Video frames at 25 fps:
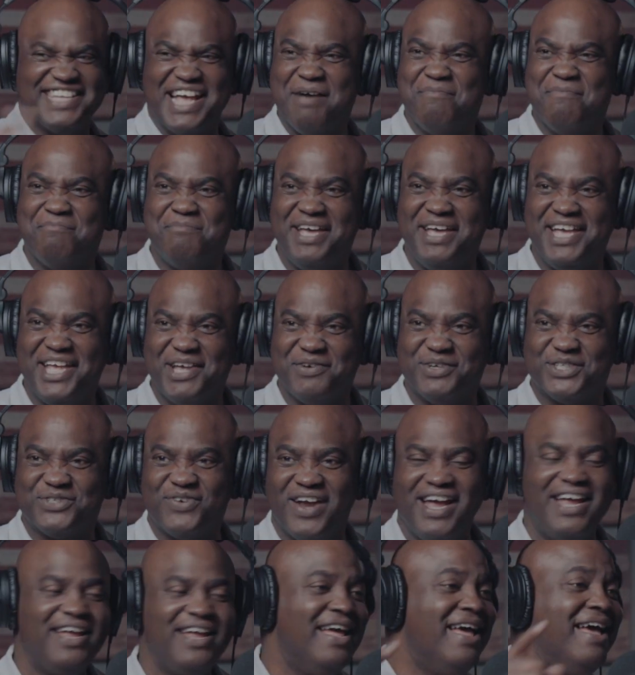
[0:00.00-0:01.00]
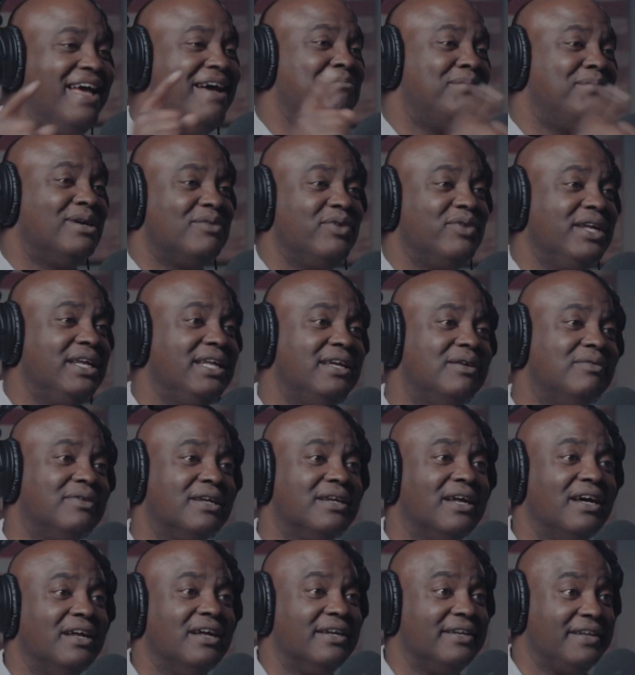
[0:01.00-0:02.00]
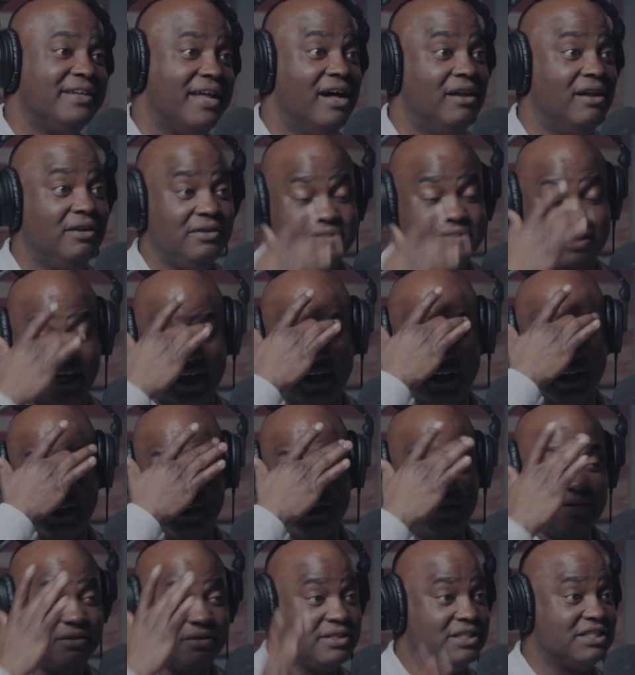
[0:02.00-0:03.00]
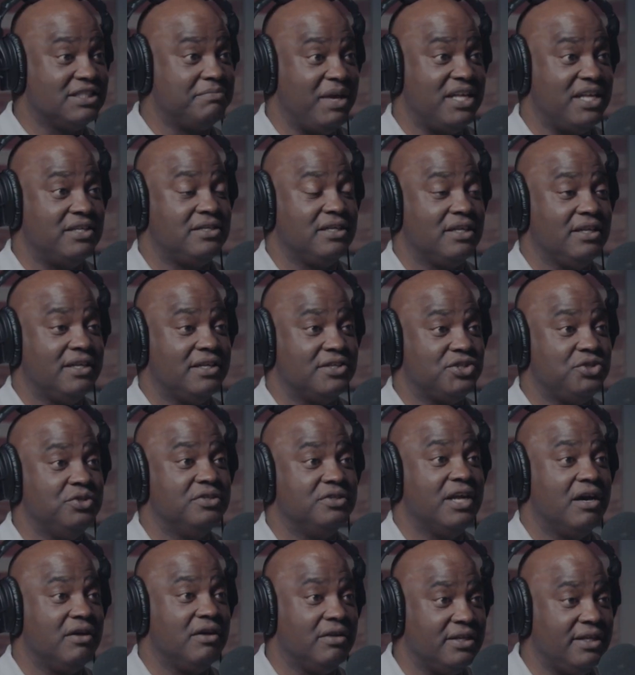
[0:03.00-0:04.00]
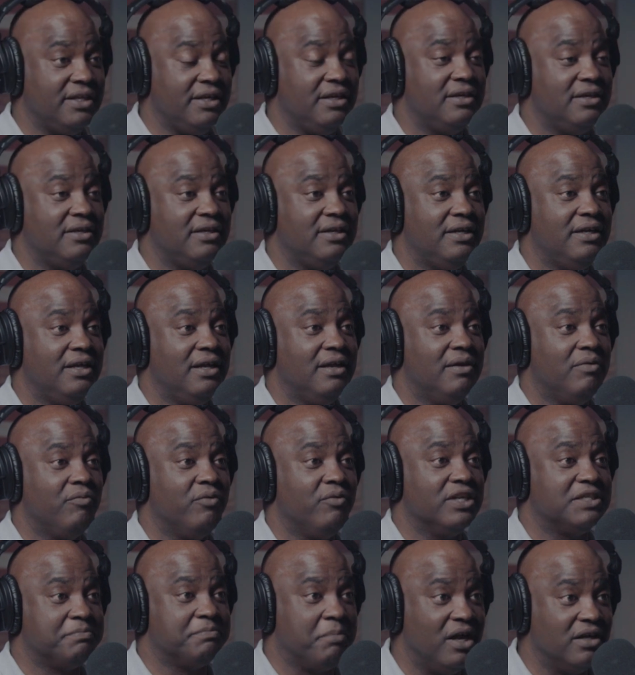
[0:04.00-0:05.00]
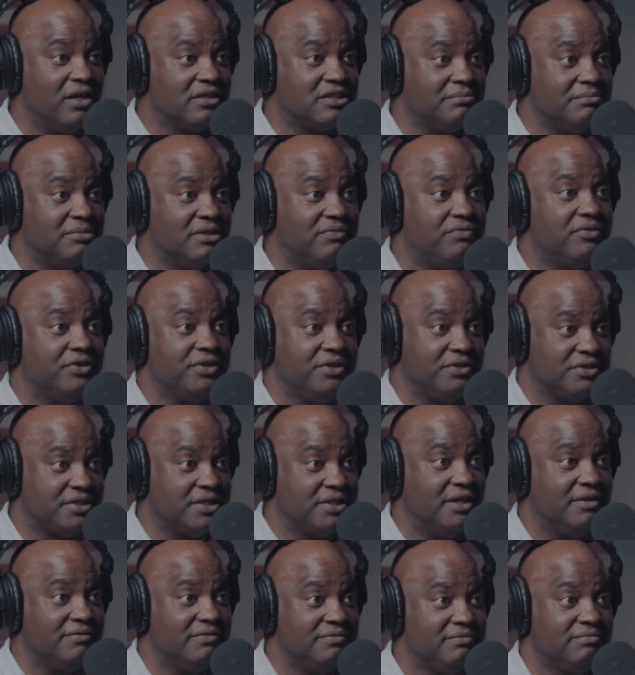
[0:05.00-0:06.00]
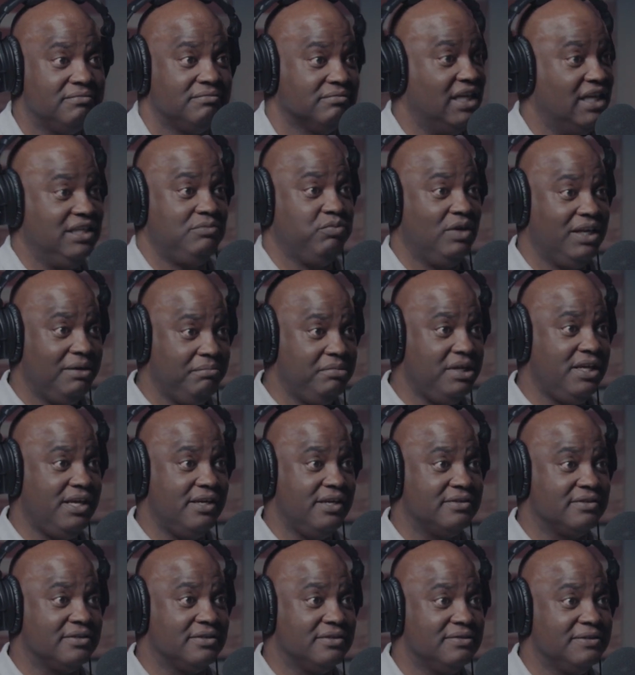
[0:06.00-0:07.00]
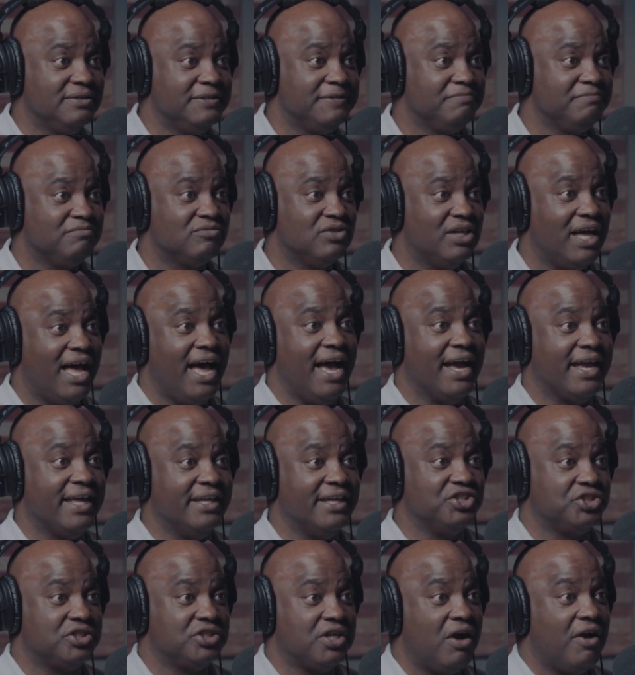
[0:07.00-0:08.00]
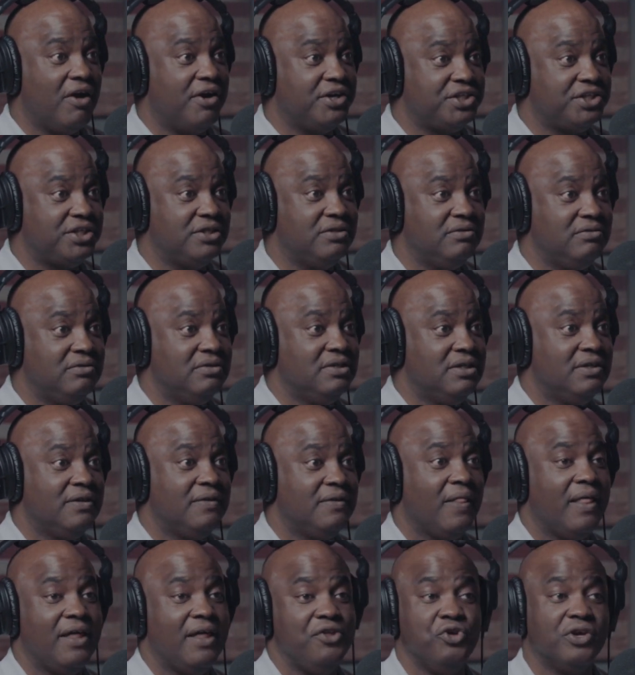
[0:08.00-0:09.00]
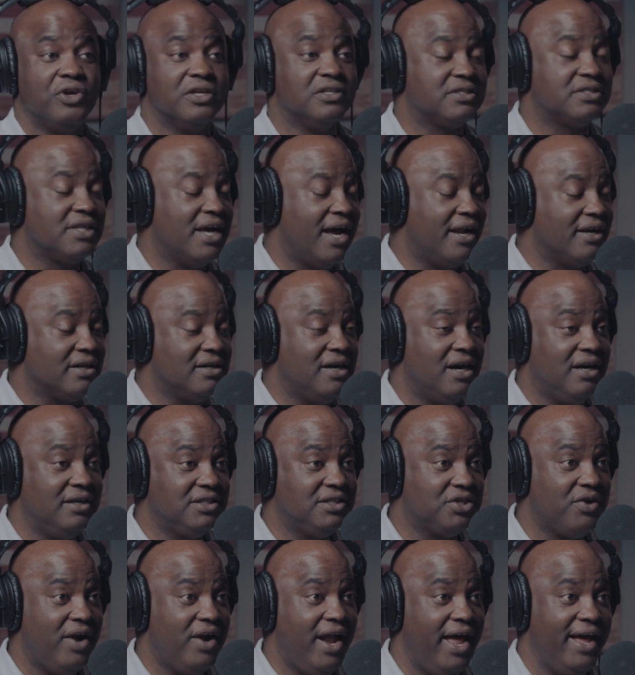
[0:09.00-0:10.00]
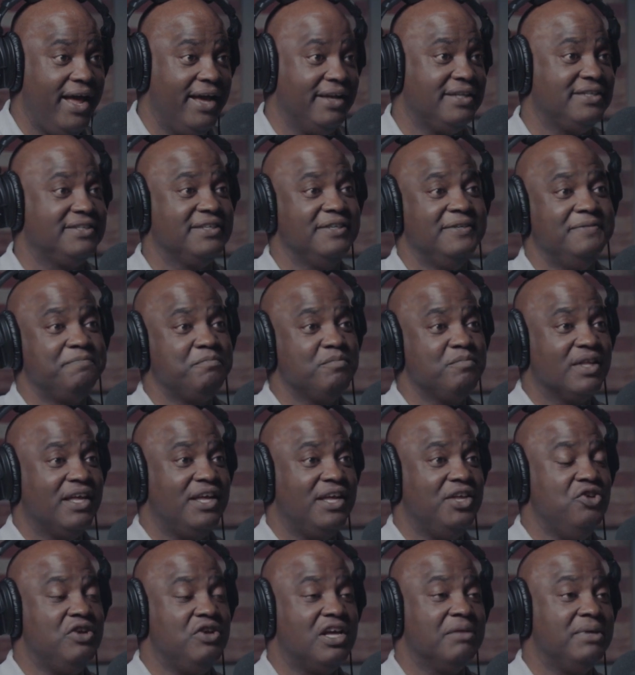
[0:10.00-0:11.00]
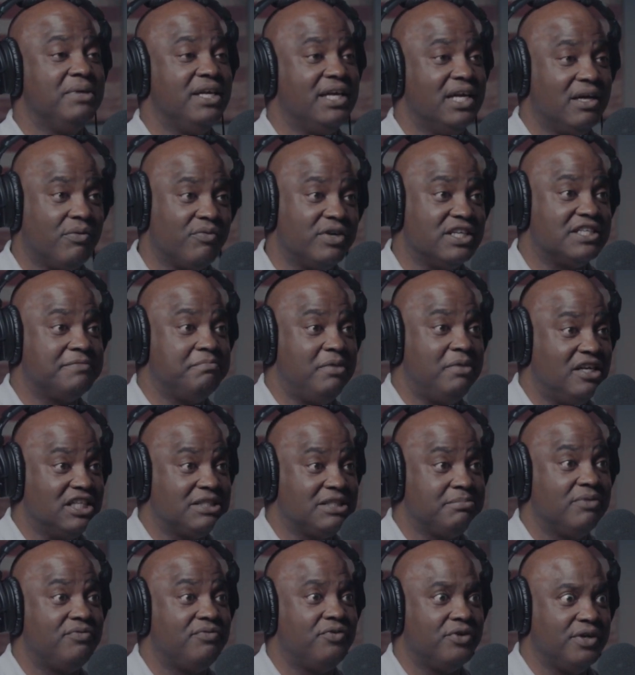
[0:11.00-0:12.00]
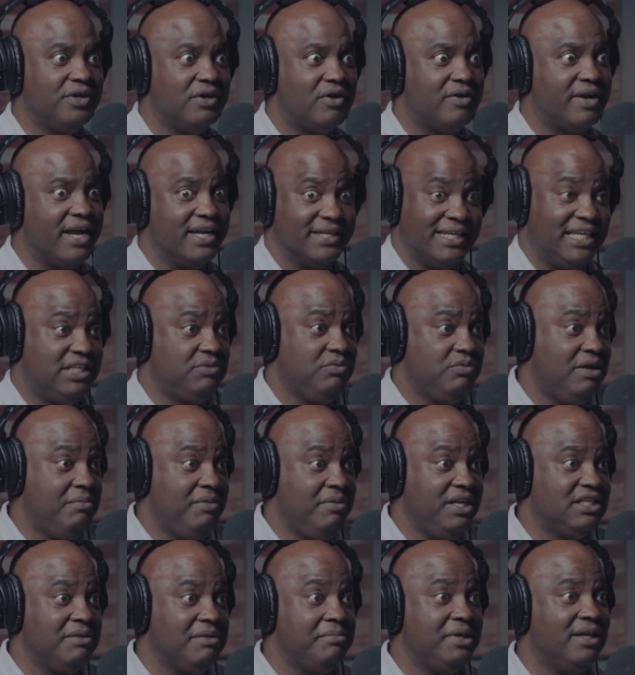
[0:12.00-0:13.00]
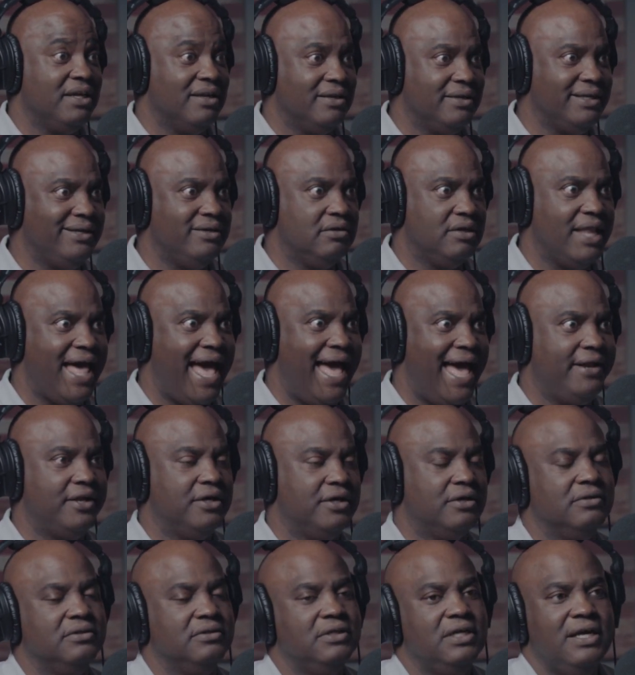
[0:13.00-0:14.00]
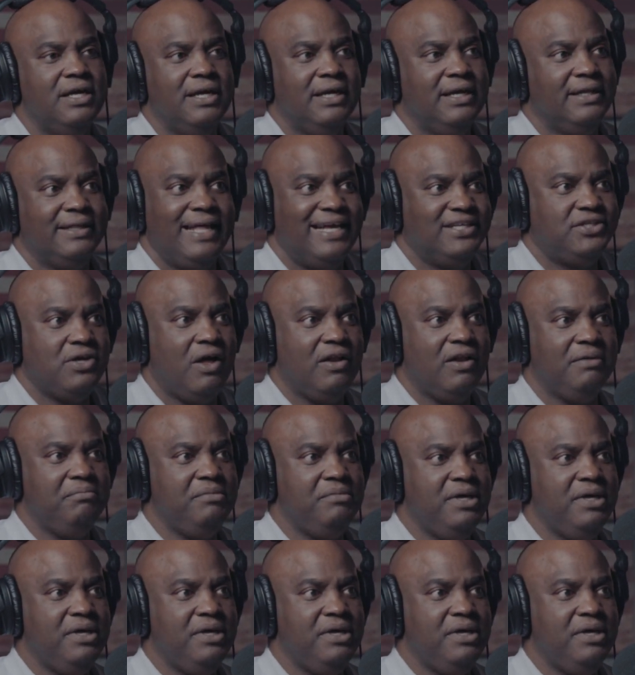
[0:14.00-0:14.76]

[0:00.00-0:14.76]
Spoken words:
ambiguous, right? But really, what an adult is basically is you're now legally responsible for yourself. That's what it means. I can charge you. You can sign contracts, and you can be held responsible for your own life. That's what it means to be a legal adult. That's all it